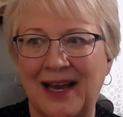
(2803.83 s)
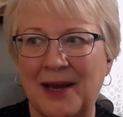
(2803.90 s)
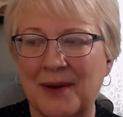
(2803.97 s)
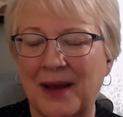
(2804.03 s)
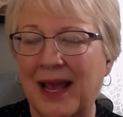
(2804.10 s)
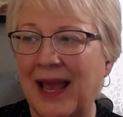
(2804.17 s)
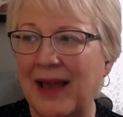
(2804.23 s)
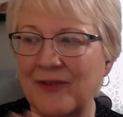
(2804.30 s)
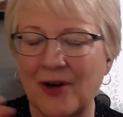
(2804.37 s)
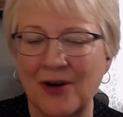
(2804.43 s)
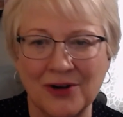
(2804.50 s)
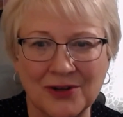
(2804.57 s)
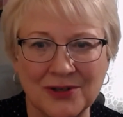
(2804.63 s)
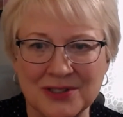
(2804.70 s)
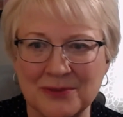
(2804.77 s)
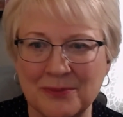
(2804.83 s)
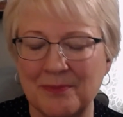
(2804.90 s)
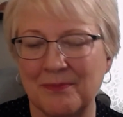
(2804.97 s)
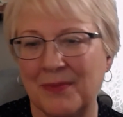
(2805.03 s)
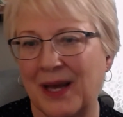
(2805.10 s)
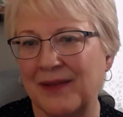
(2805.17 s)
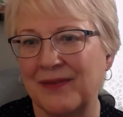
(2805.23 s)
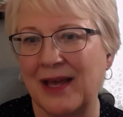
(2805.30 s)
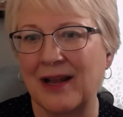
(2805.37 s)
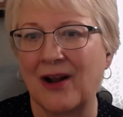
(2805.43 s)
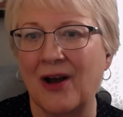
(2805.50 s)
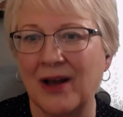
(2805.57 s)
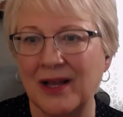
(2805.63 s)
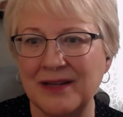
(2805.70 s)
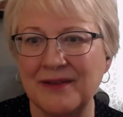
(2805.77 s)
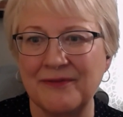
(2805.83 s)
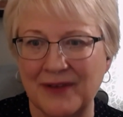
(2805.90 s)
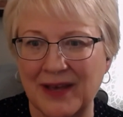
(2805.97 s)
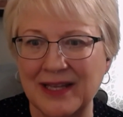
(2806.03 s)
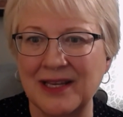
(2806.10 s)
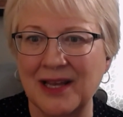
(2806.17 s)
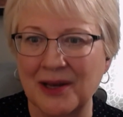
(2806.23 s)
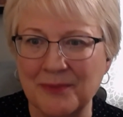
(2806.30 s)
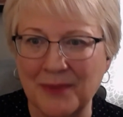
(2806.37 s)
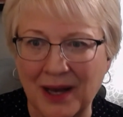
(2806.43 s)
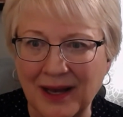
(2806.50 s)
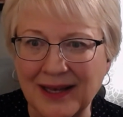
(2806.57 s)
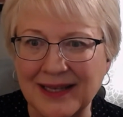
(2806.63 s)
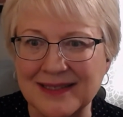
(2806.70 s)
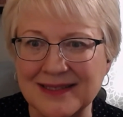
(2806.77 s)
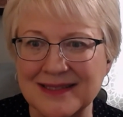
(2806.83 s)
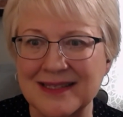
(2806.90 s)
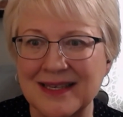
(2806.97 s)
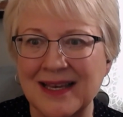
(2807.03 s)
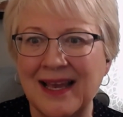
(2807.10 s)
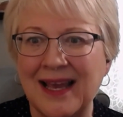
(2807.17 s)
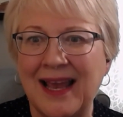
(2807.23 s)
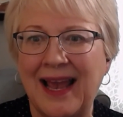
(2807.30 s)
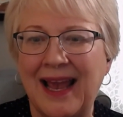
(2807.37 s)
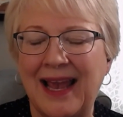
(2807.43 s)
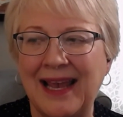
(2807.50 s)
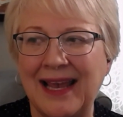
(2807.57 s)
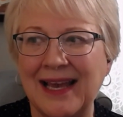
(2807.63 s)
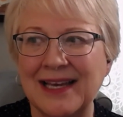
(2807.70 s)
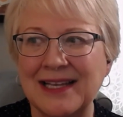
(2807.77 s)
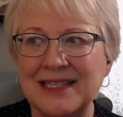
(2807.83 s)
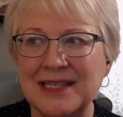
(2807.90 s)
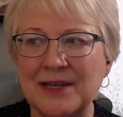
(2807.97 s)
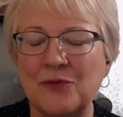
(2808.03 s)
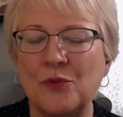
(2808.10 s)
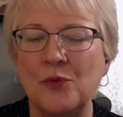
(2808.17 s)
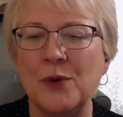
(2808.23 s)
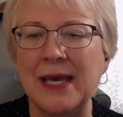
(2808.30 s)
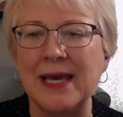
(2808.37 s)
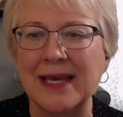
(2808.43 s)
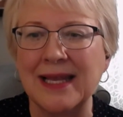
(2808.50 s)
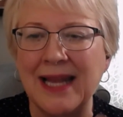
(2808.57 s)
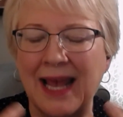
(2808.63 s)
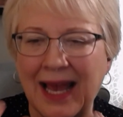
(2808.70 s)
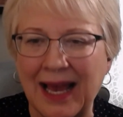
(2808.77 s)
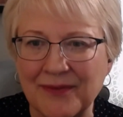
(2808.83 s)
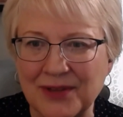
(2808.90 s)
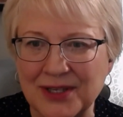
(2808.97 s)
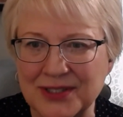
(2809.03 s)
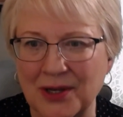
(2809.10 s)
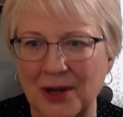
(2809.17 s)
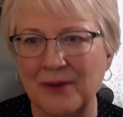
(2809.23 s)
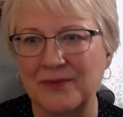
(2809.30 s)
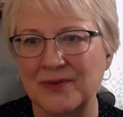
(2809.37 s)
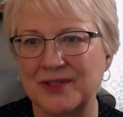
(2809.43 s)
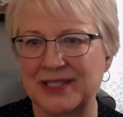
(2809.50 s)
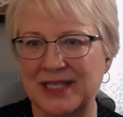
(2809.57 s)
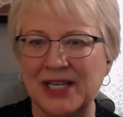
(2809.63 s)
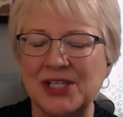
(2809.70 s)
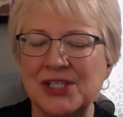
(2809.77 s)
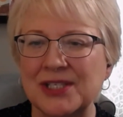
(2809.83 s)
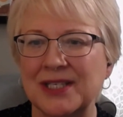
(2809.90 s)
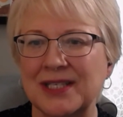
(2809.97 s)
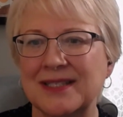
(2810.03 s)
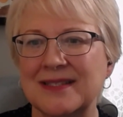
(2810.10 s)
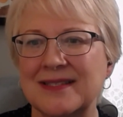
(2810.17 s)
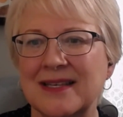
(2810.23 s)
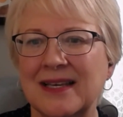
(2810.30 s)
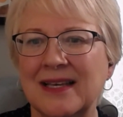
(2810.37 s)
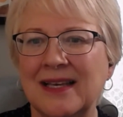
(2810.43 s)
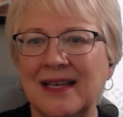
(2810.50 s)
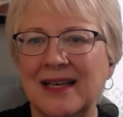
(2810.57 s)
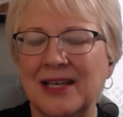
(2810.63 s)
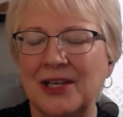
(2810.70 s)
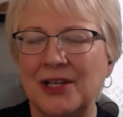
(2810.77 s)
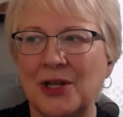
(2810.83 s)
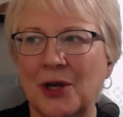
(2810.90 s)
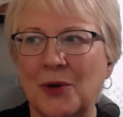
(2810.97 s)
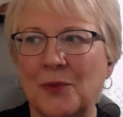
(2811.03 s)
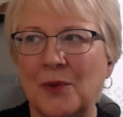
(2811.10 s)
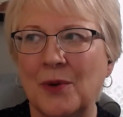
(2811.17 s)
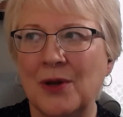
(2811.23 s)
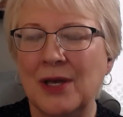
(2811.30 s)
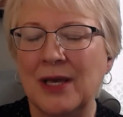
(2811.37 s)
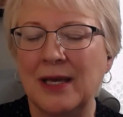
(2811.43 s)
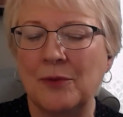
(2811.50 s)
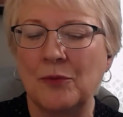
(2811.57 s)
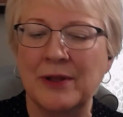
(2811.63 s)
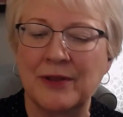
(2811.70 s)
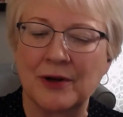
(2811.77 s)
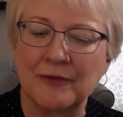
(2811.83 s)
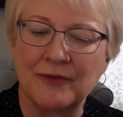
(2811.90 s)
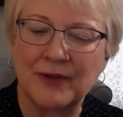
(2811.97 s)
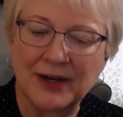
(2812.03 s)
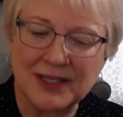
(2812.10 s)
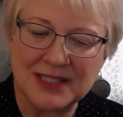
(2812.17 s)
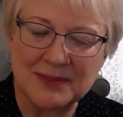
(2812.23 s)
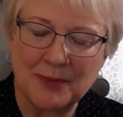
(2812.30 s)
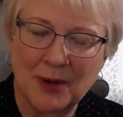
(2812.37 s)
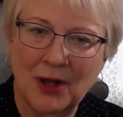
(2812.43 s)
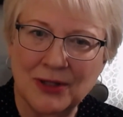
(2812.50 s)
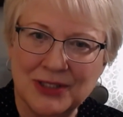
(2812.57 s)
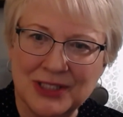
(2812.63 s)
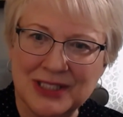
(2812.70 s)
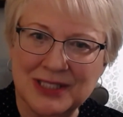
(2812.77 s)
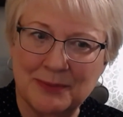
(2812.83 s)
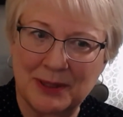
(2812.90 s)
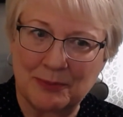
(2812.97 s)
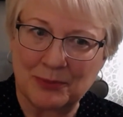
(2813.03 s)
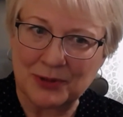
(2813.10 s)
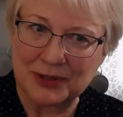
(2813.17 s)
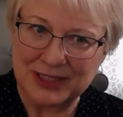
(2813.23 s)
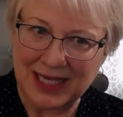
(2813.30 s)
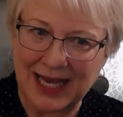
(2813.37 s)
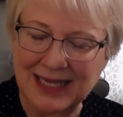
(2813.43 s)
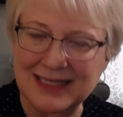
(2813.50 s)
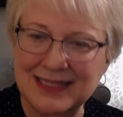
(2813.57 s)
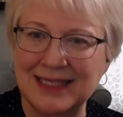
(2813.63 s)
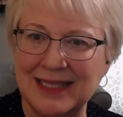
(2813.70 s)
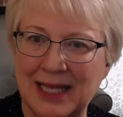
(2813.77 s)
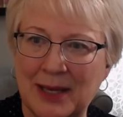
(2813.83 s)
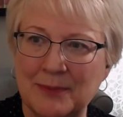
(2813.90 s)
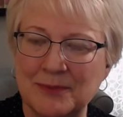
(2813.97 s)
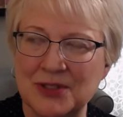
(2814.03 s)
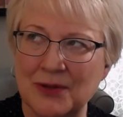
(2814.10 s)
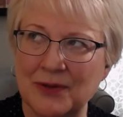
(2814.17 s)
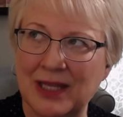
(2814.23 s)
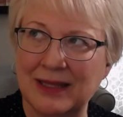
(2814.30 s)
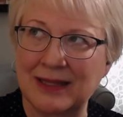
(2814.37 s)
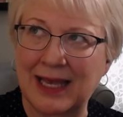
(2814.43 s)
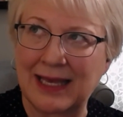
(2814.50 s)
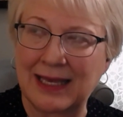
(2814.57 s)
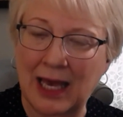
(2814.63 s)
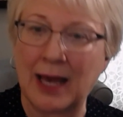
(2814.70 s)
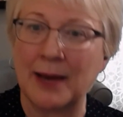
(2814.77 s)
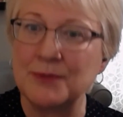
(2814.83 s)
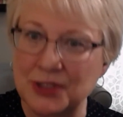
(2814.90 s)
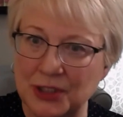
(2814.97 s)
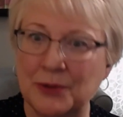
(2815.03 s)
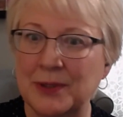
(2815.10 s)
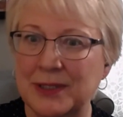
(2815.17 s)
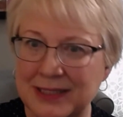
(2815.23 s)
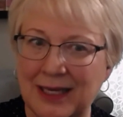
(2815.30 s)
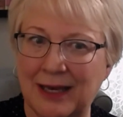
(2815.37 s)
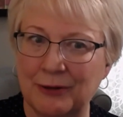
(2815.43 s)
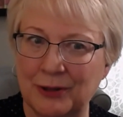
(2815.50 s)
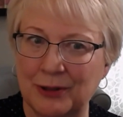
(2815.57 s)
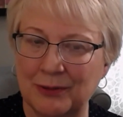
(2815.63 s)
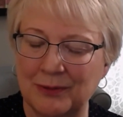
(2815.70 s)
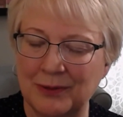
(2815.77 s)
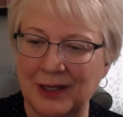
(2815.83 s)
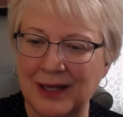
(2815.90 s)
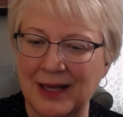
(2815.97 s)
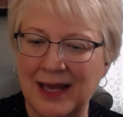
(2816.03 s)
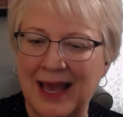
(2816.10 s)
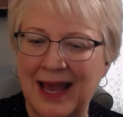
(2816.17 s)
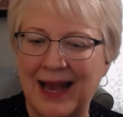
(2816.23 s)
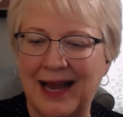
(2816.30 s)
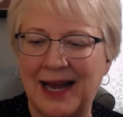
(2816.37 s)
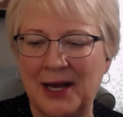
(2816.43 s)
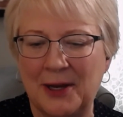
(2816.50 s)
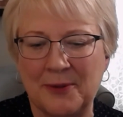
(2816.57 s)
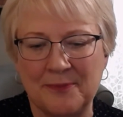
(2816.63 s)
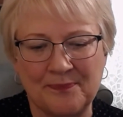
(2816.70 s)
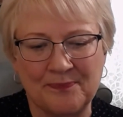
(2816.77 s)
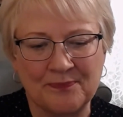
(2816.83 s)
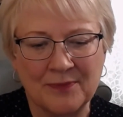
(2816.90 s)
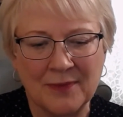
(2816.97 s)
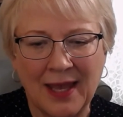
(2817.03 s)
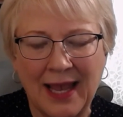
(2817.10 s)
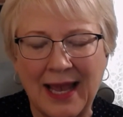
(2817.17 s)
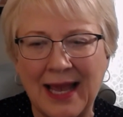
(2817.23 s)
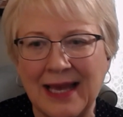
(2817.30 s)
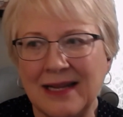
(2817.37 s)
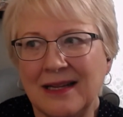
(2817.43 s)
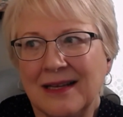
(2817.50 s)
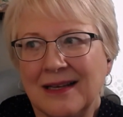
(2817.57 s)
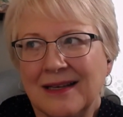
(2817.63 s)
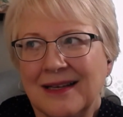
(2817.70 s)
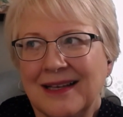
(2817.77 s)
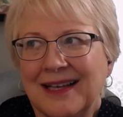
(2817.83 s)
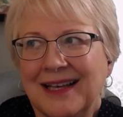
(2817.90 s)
Uh, I have articles about that on Defend Young Minds. And if we can have these conversations, you know, when they're very small, just to be protecting them so that they come to you and tell right. you. Um, and